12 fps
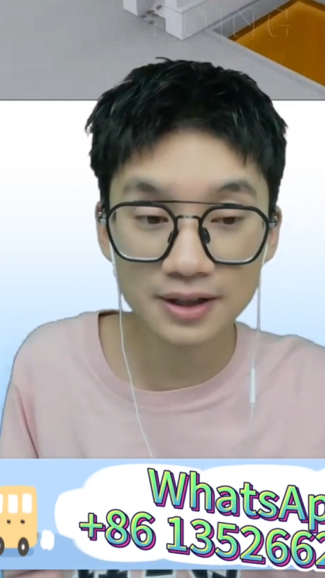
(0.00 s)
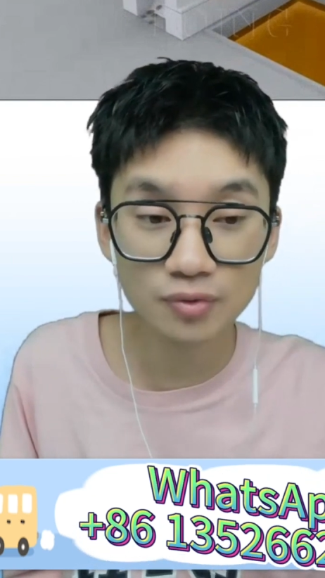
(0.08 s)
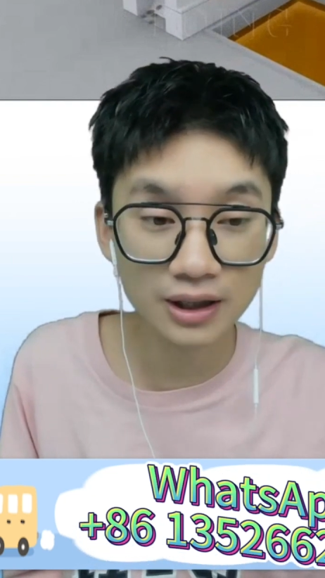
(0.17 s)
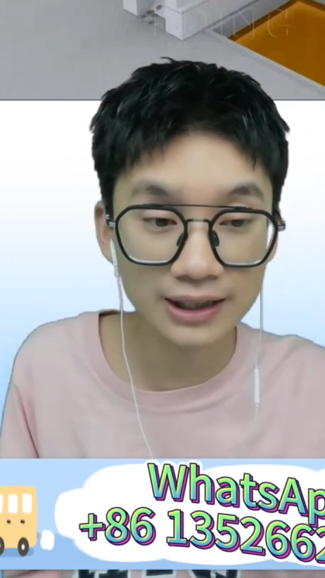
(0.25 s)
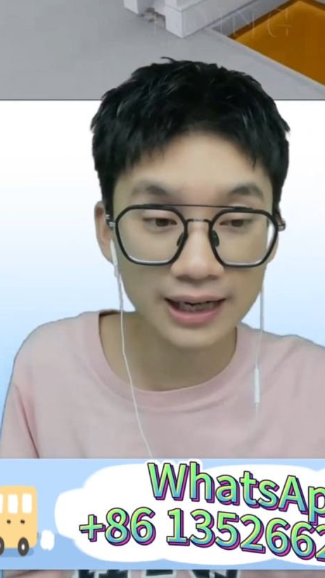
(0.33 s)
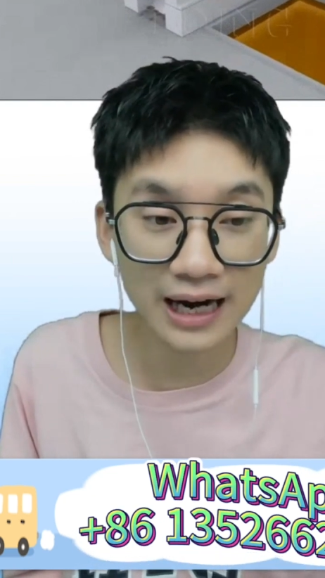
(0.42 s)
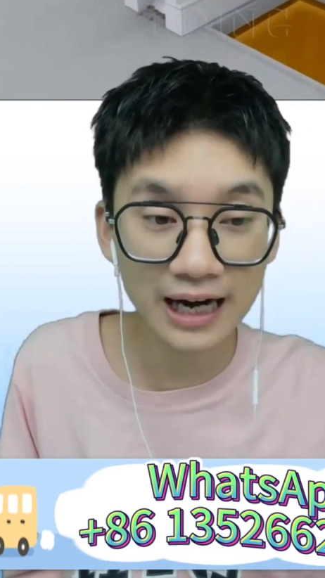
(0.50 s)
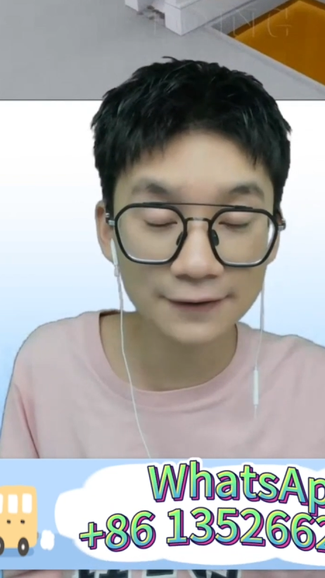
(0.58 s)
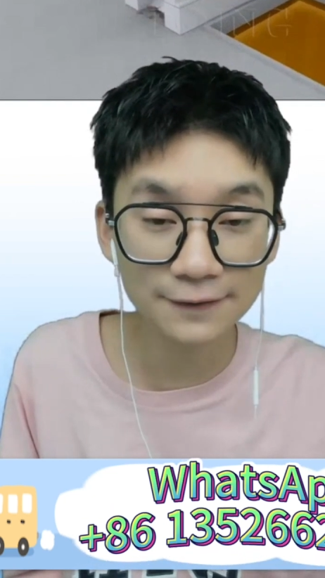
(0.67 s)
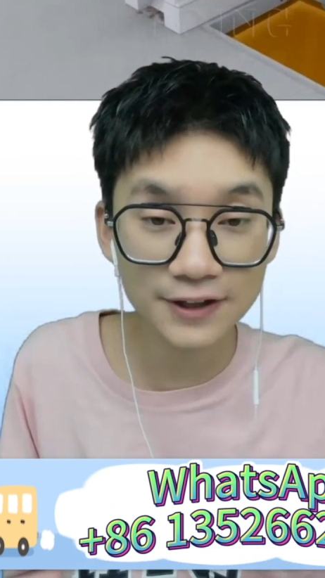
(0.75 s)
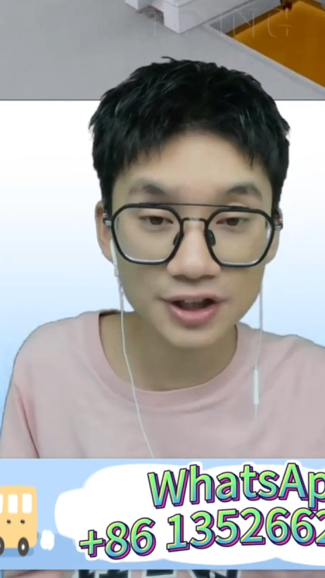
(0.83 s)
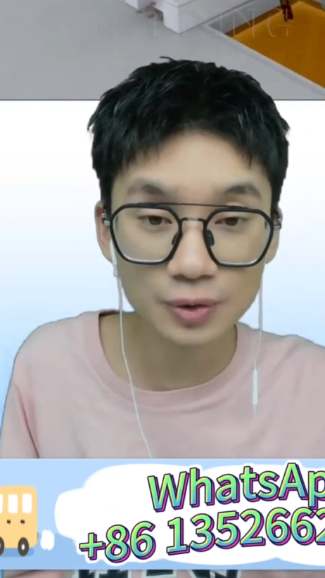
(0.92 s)
really high
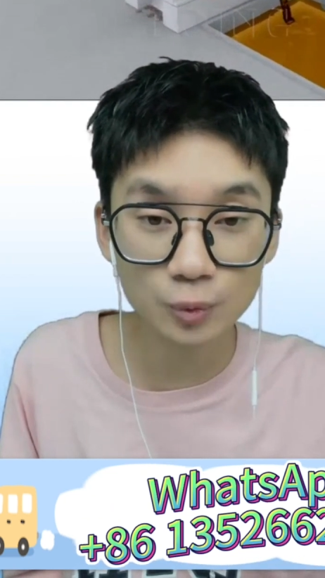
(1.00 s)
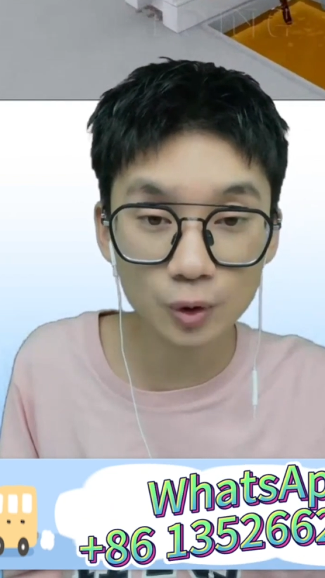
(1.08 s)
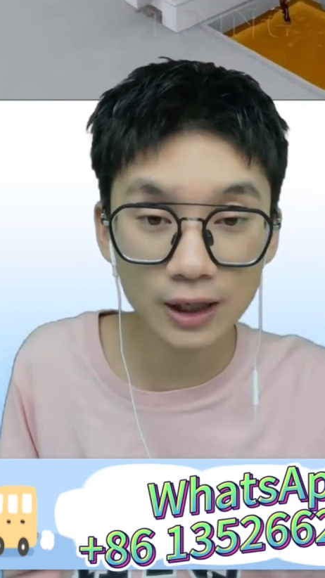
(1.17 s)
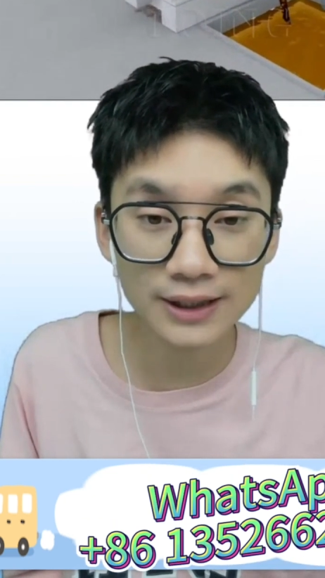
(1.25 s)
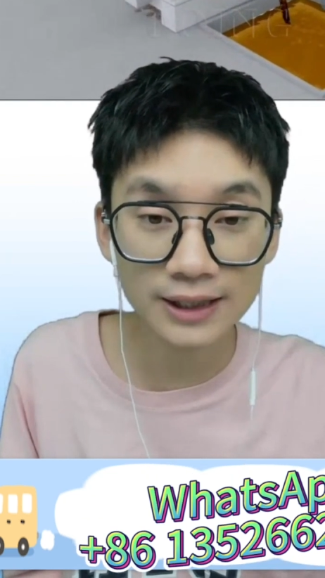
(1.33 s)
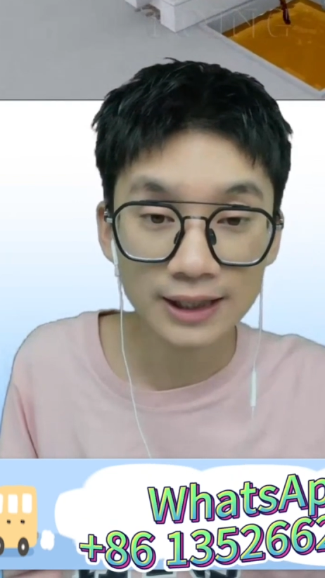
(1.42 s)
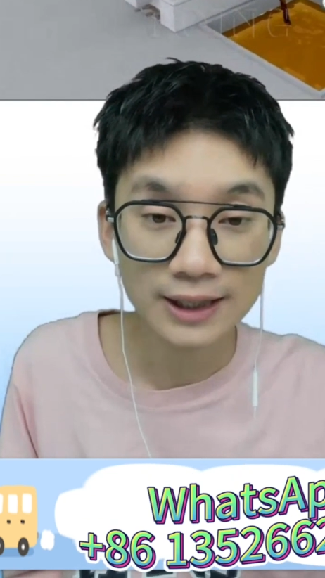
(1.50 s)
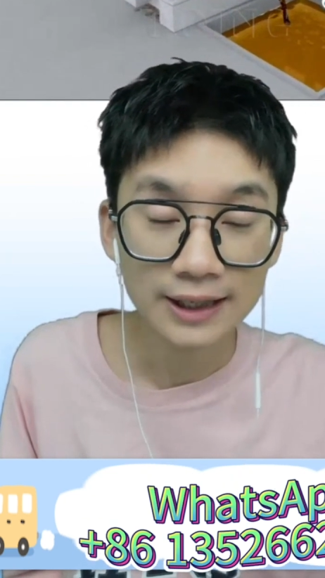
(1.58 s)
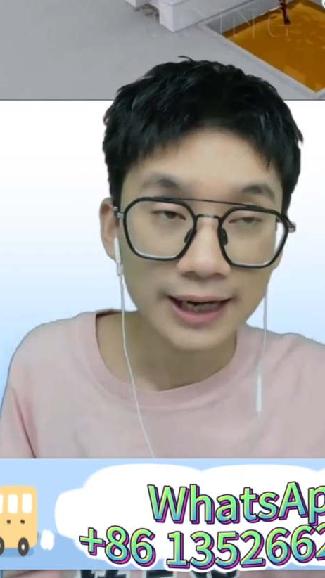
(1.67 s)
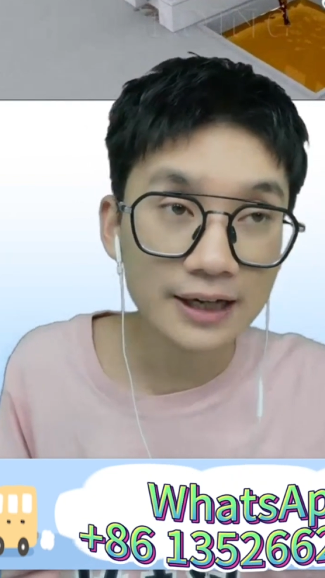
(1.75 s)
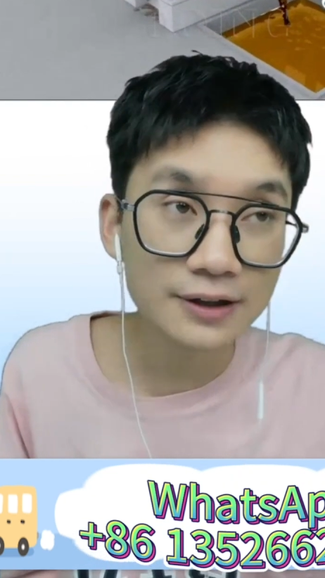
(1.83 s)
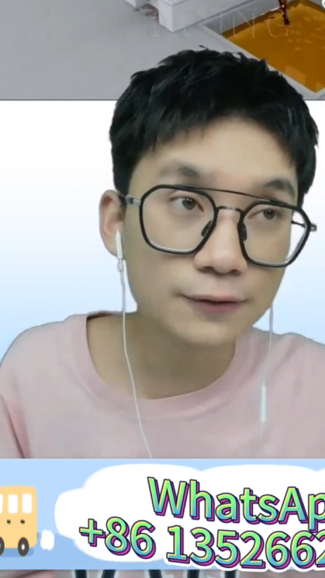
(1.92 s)
efficient one.
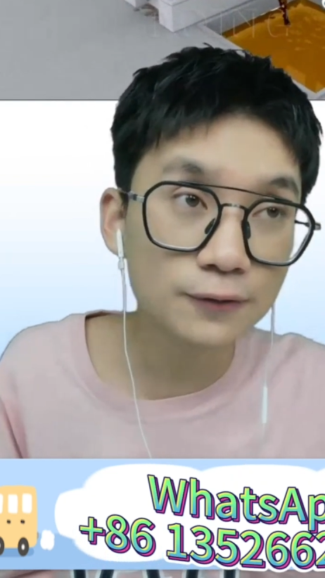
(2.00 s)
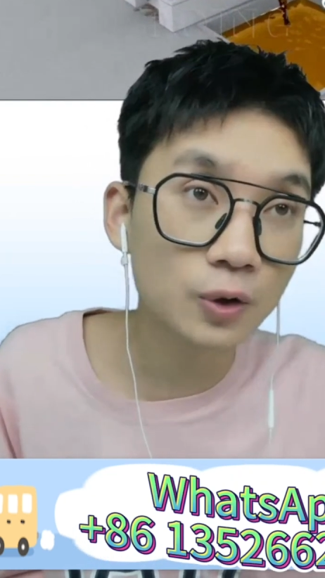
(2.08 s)
And for